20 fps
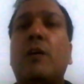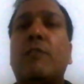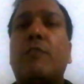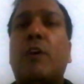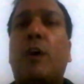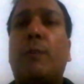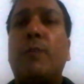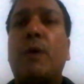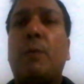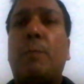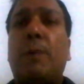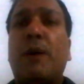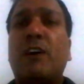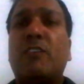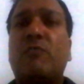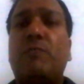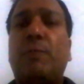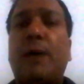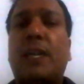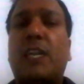From the
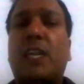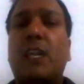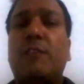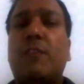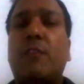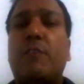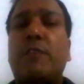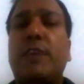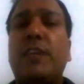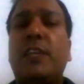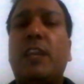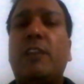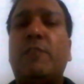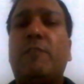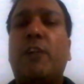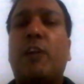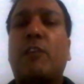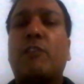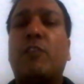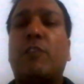perspective of Indian
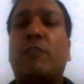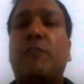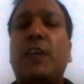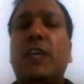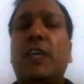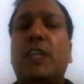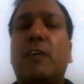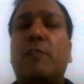philosophy,